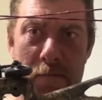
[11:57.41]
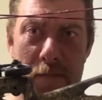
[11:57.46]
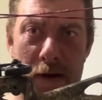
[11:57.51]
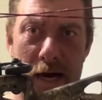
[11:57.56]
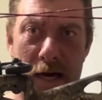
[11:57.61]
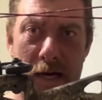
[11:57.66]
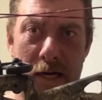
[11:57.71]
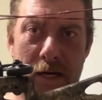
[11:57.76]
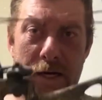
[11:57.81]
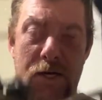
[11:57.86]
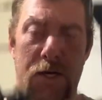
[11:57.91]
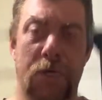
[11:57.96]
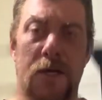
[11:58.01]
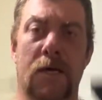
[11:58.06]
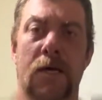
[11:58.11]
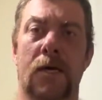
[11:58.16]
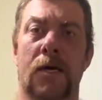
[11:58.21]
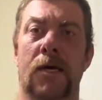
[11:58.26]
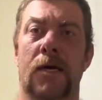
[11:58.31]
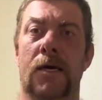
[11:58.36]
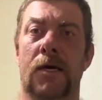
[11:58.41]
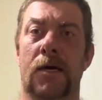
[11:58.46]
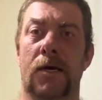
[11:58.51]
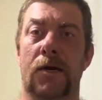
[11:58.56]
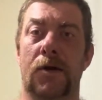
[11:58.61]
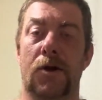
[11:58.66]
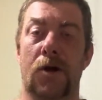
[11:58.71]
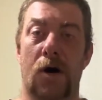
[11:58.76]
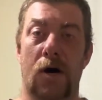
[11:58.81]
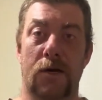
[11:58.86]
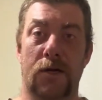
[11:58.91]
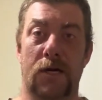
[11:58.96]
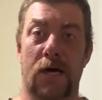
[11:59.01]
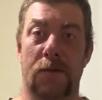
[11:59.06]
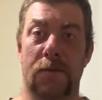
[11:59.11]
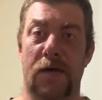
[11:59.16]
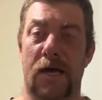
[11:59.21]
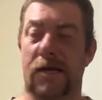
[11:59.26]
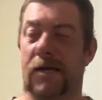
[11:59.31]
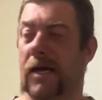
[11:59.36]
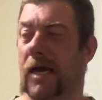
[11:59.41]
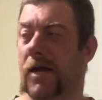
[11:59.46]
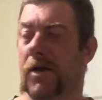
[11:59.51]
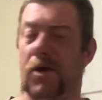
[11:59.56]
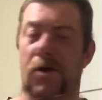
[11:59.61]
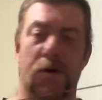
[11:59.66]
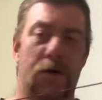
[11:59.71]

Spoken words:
package, 9 times out of 10 your